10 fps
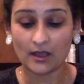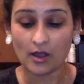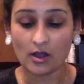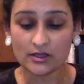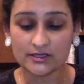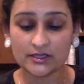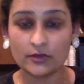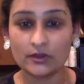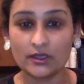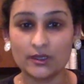
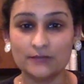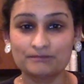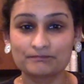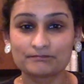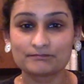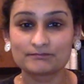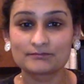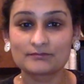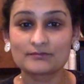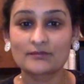Also,
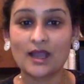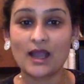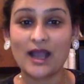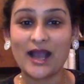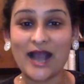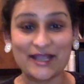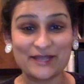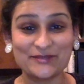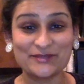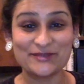I
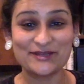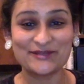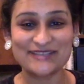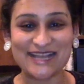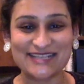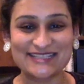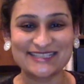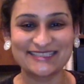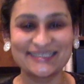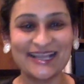am in the middle of the tax
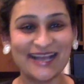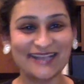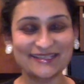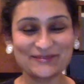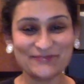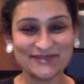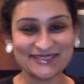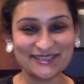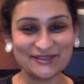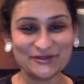season, a little busy
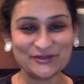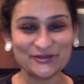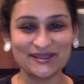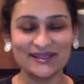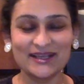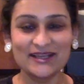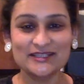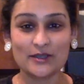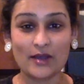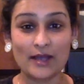than usual,
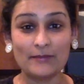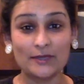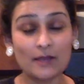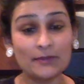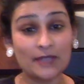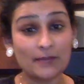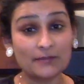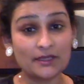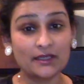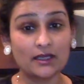so I may not be
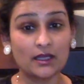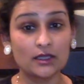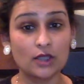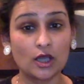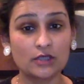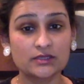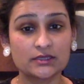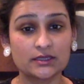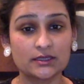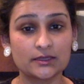updating a lot
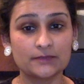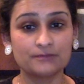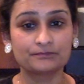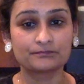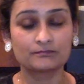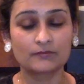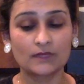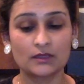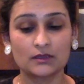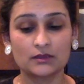
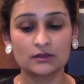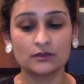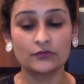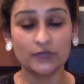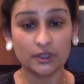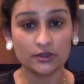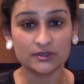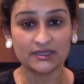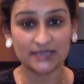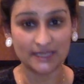videos
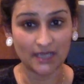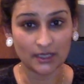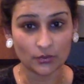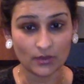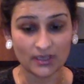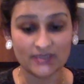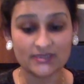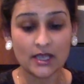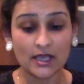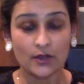than otherwise.
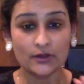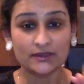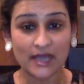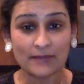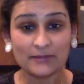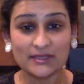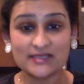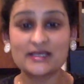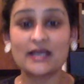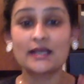That being
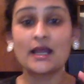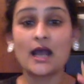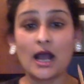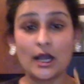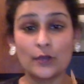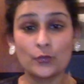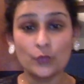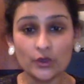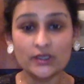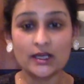said, I
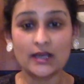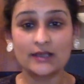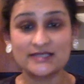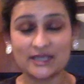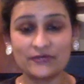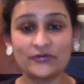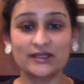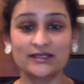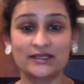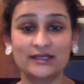would
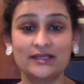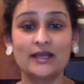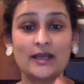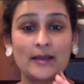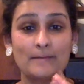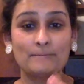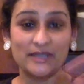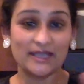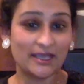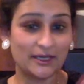definitely
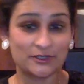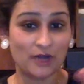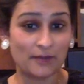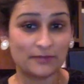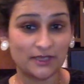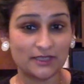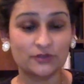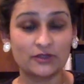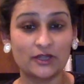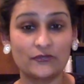be here to update
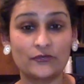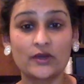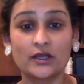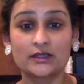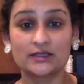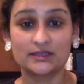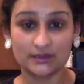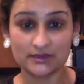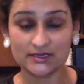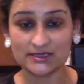you if the
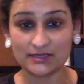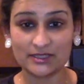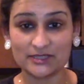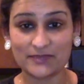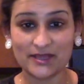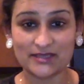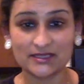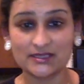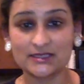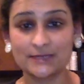third stimulus
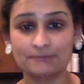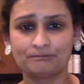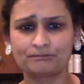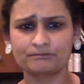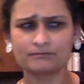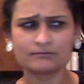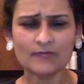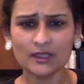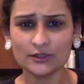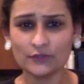passes,
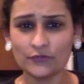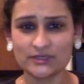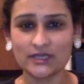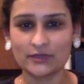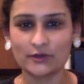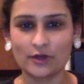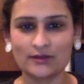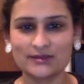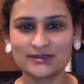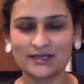the
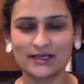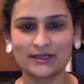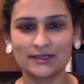$1,400 that